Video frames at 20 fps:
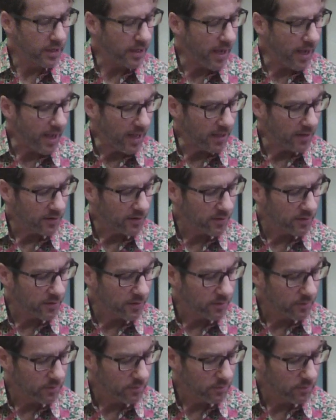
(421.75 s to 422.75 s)
nice.
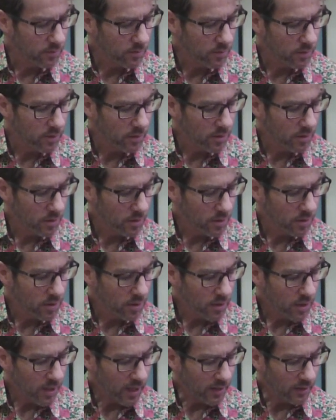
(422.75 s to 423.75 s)

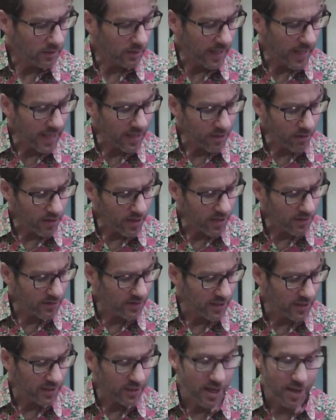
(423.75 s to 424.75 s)
And later he's
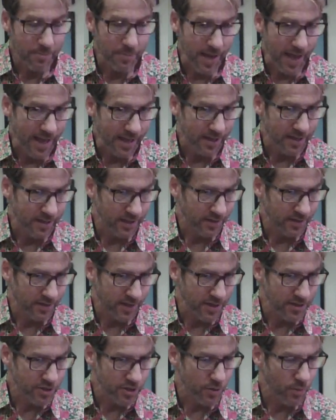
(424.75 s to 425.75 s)
going to come back and
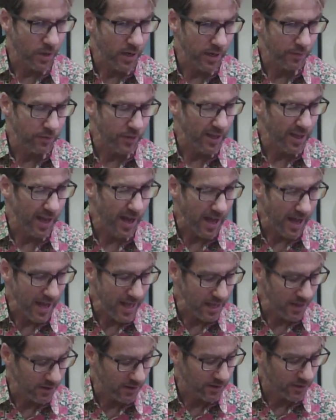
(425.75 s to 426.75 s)
accentuate the
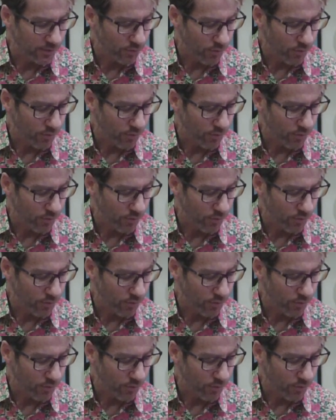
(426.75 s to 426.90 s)
highest